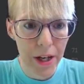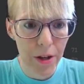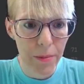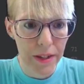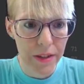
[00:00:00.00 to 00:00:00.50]

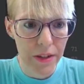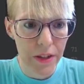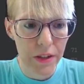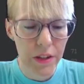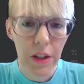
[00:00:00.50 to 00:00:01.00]
error
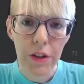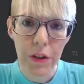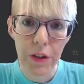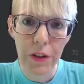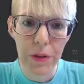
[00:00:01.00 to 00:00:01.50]
messages
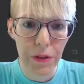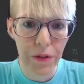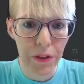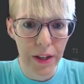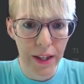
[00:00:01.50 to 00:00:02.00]
to the user
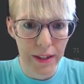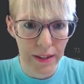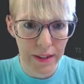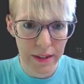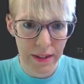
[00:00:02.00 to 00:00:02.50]
front
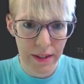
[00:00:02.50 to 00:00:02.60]
end.